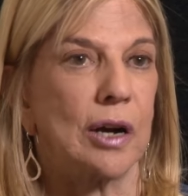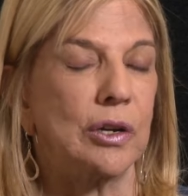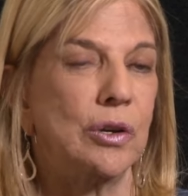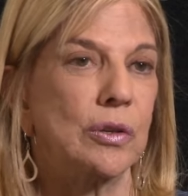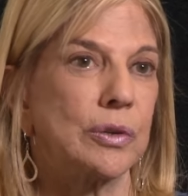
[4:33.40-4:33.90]

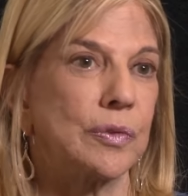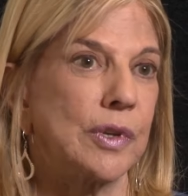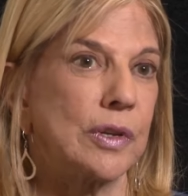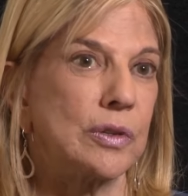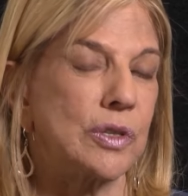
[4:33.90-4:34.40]
You learn
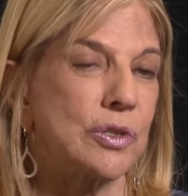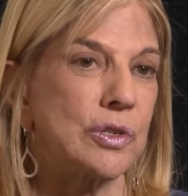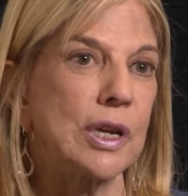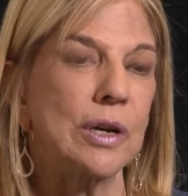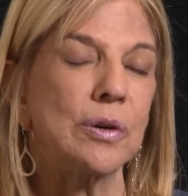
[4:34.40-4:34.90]
the
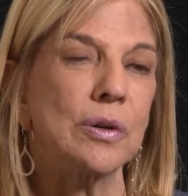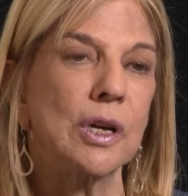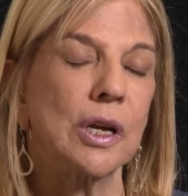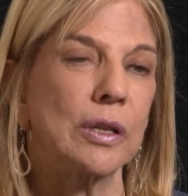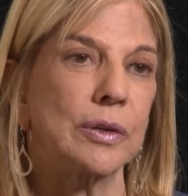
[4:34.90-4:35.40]
skill,
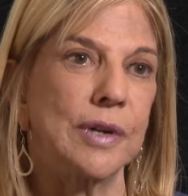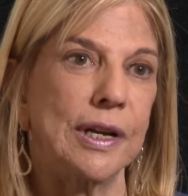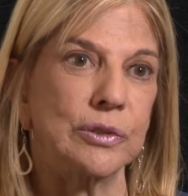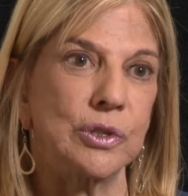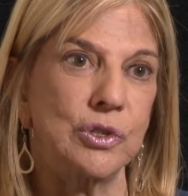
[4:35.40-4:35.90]
learn
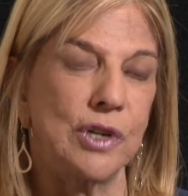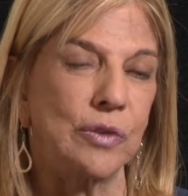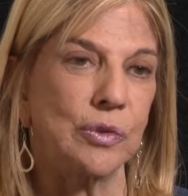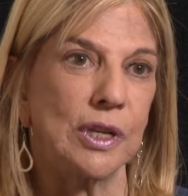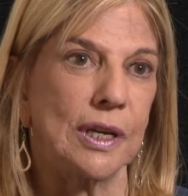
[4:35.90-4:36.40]
how to
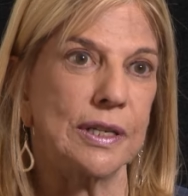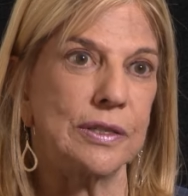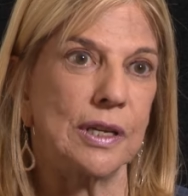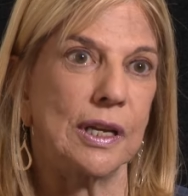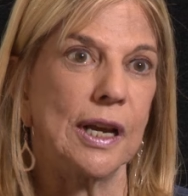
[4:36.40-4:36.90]

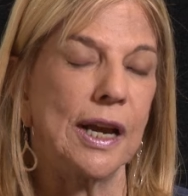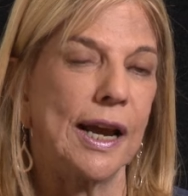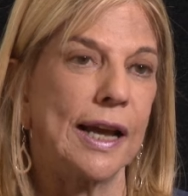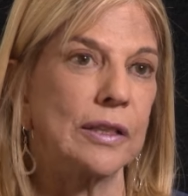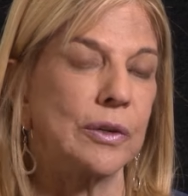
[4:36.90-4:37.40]
generalize it,
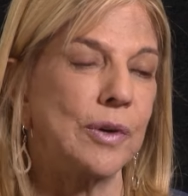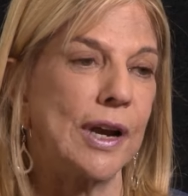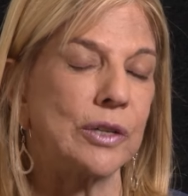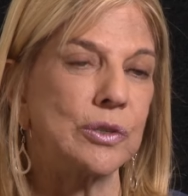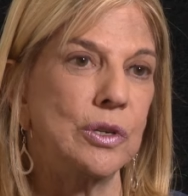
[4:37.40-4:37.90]
and learn
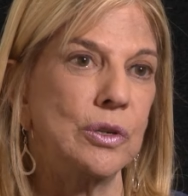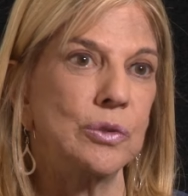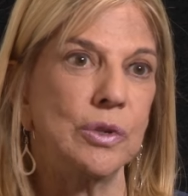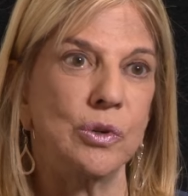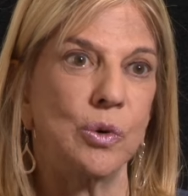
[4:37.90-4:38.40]
how to
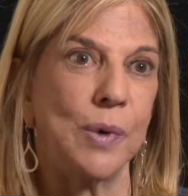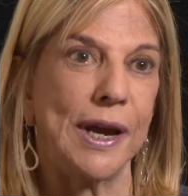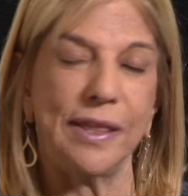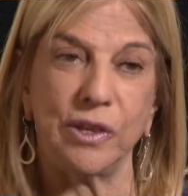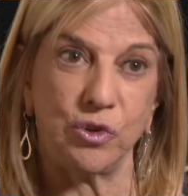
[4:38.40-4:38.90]
use it in a
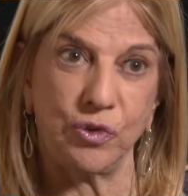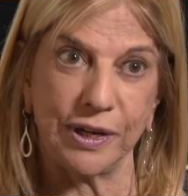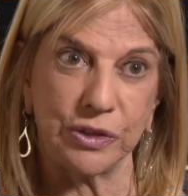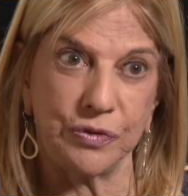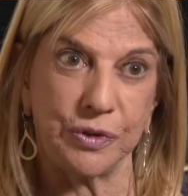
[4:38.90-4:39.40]
way that
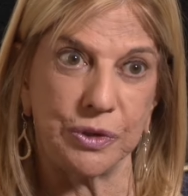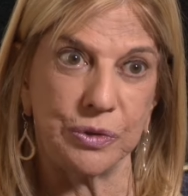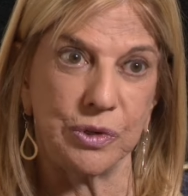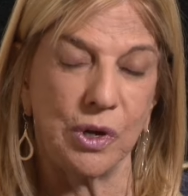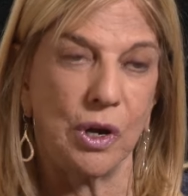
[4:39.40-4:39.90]

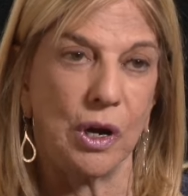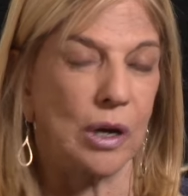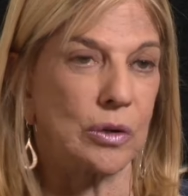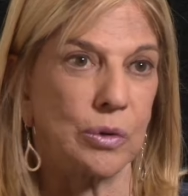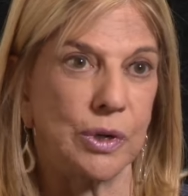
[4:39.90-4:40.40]
transfers
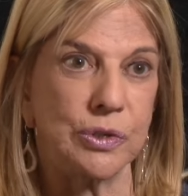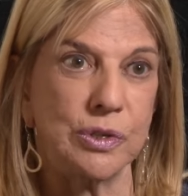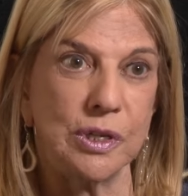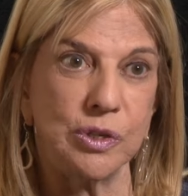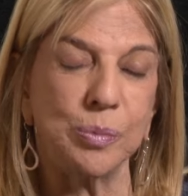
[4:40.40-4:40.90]
across
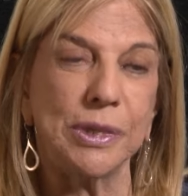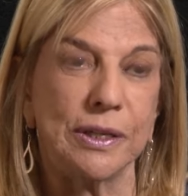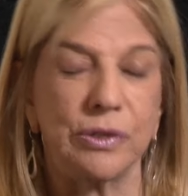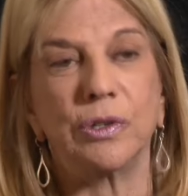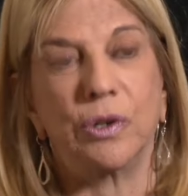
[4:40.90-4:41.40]

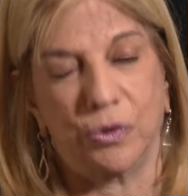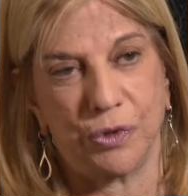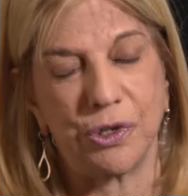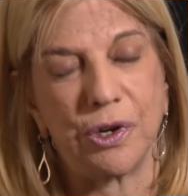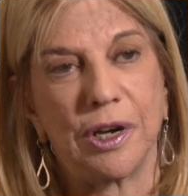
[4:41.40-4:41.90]
disciplines and
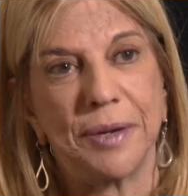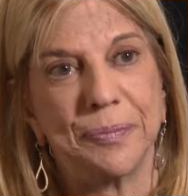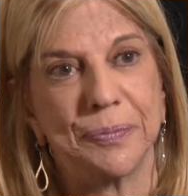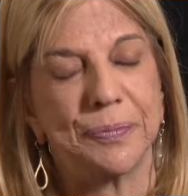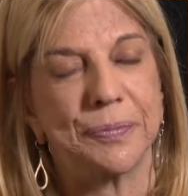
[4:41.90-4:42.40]
over time.